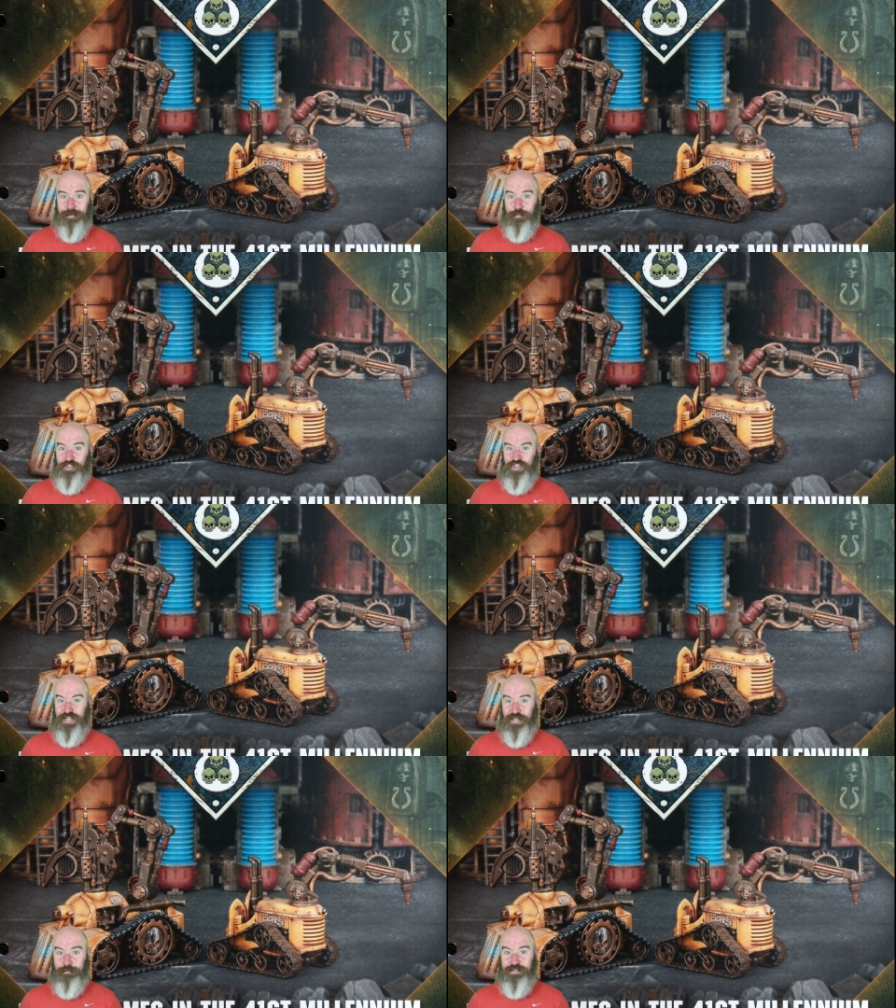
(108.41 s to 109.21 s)
which
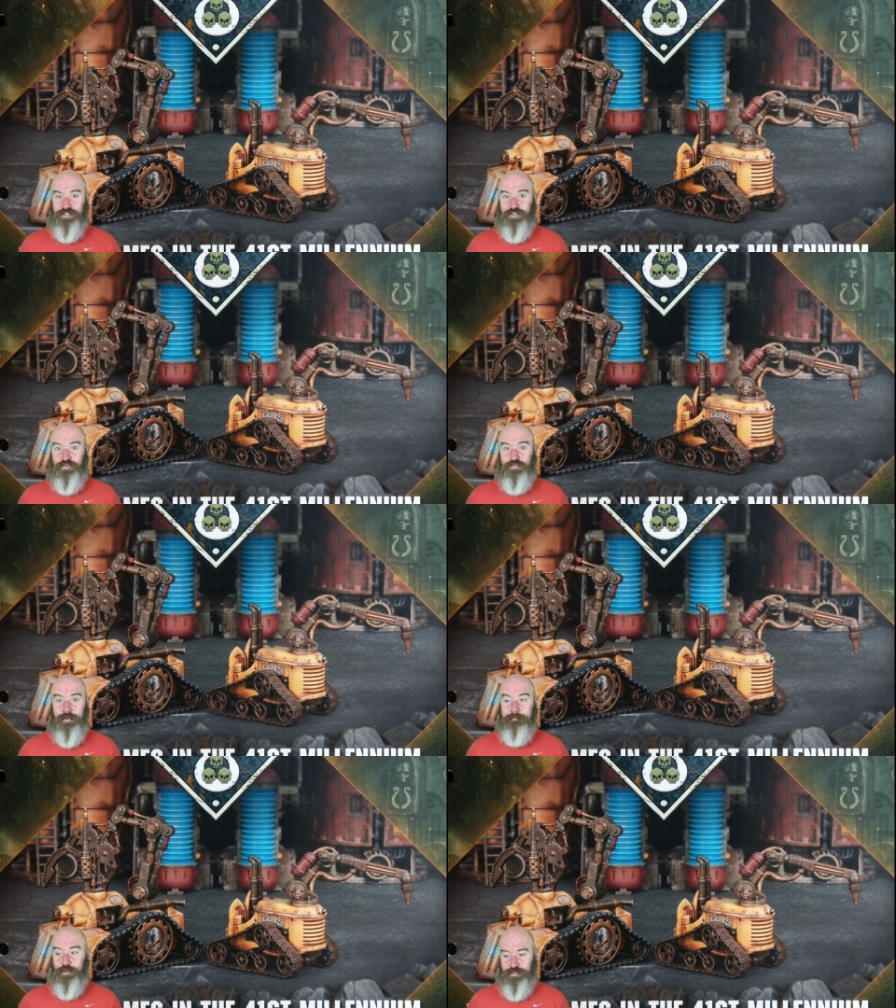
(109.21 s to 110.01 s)
I'll go
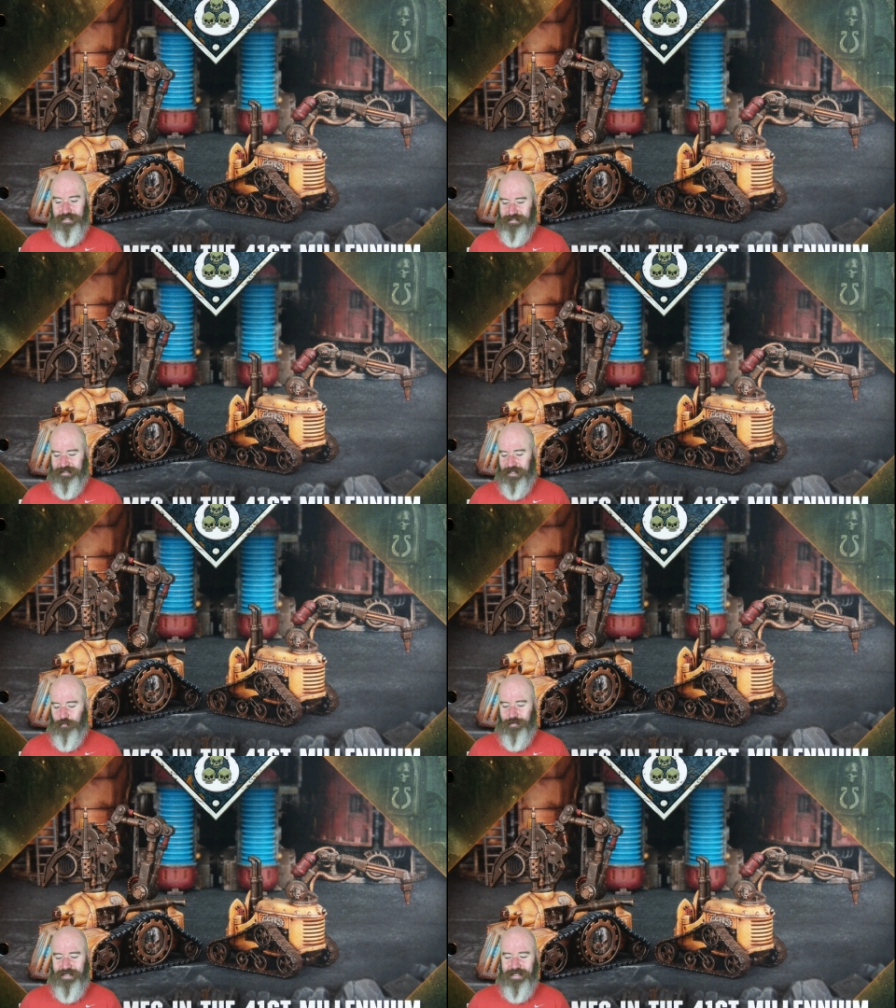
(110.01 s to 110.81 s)
into more detail
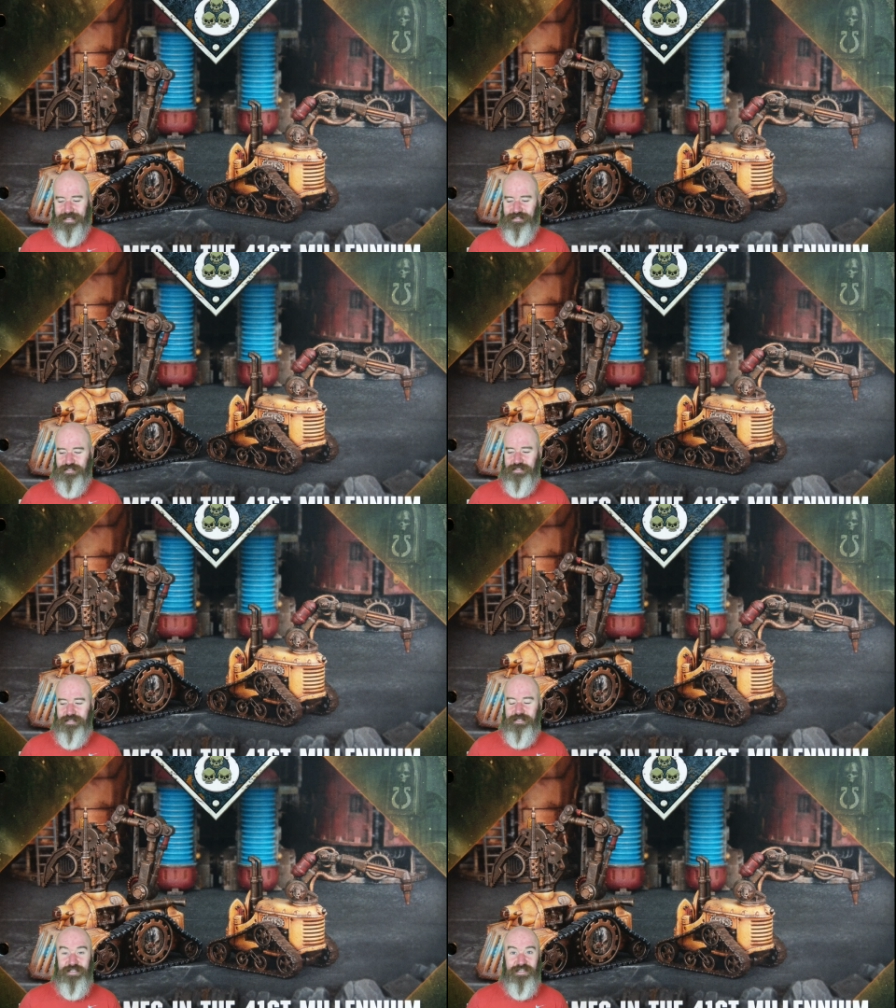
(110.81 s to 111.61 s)
when I get into
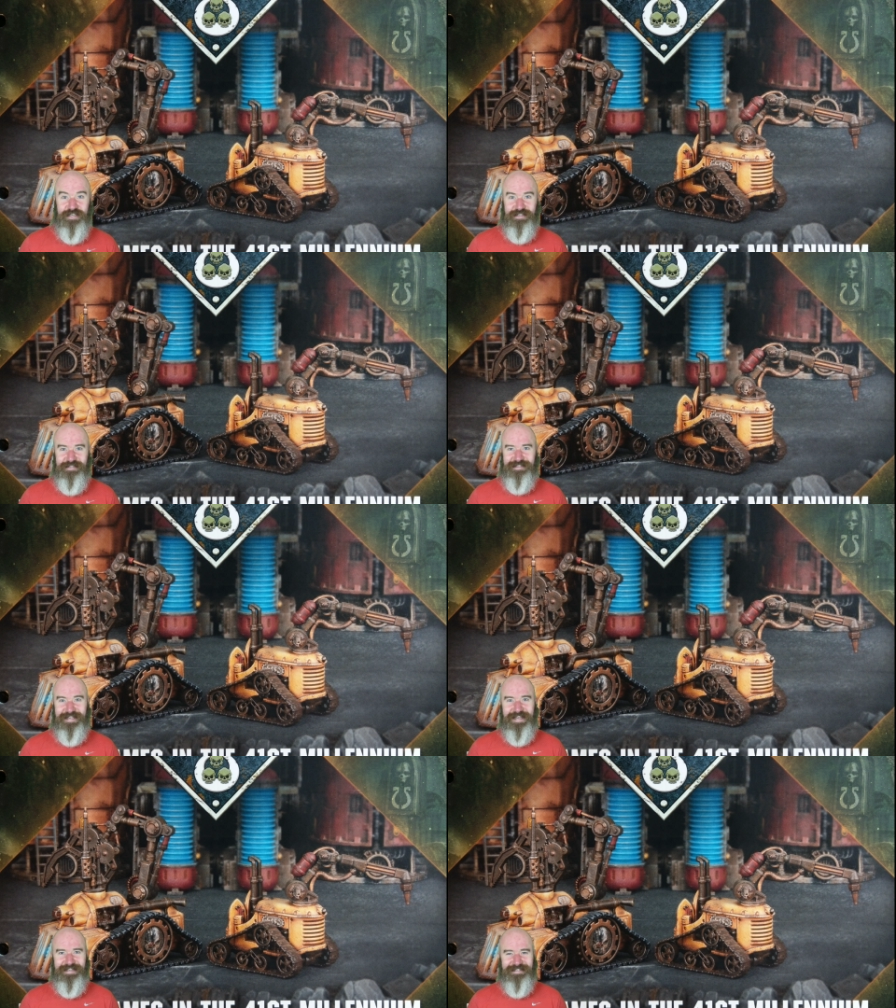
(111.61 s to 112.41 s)
the
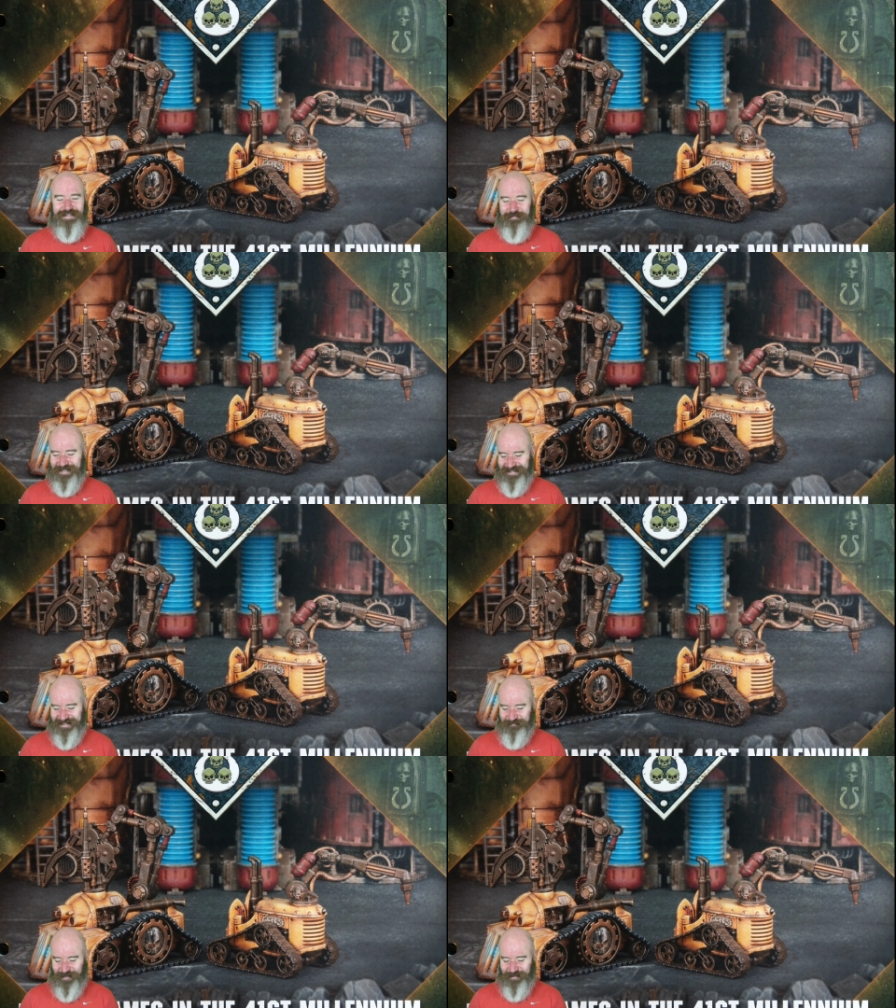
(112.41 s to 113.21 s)
insides of the
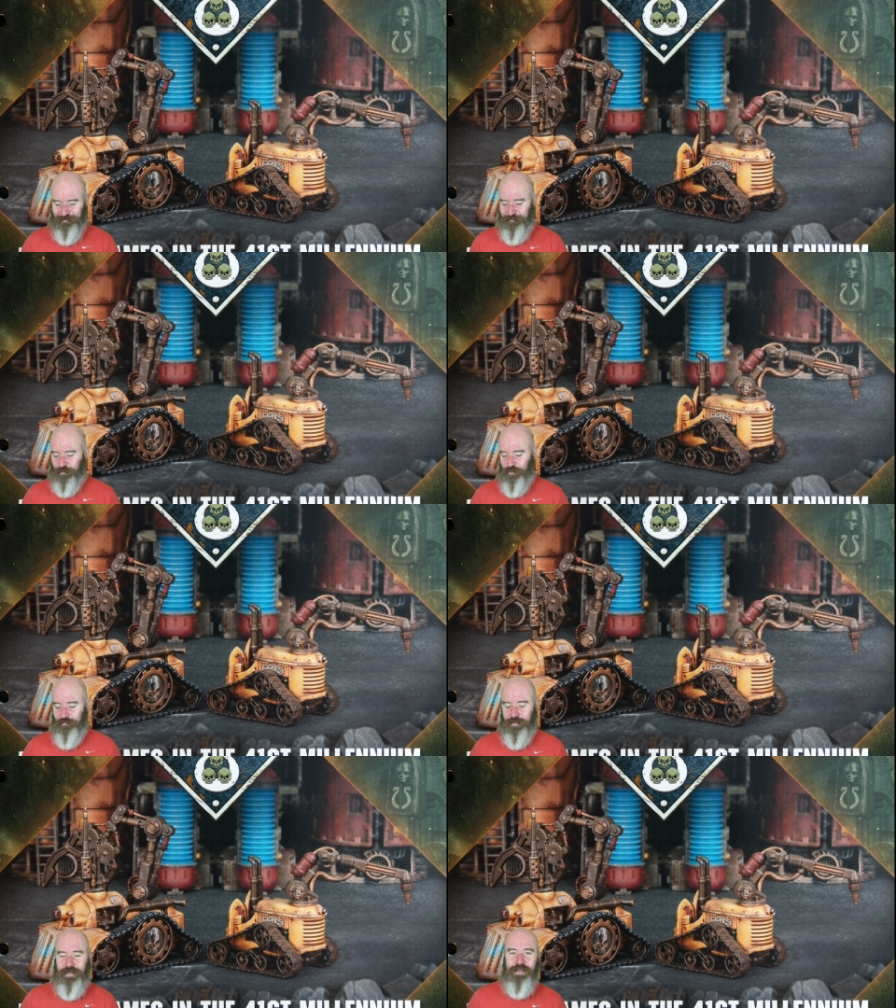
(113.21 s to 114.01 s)
magazine rather than the front
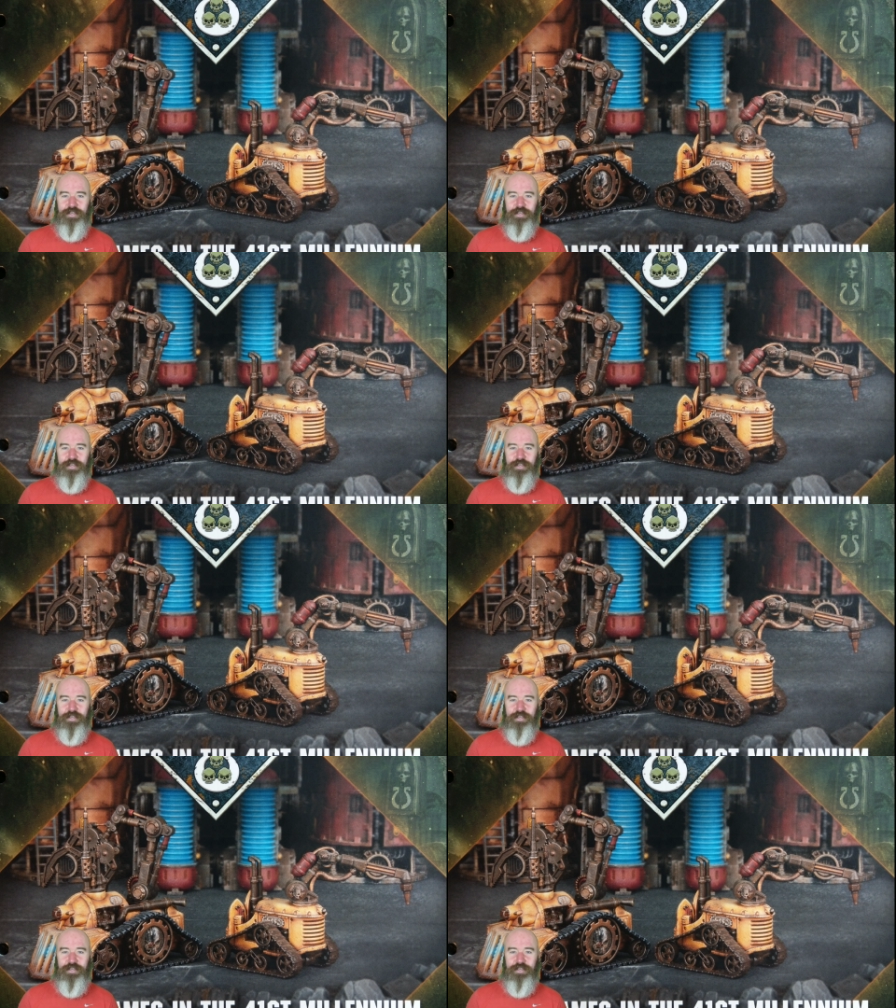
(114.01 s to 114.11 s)
cover.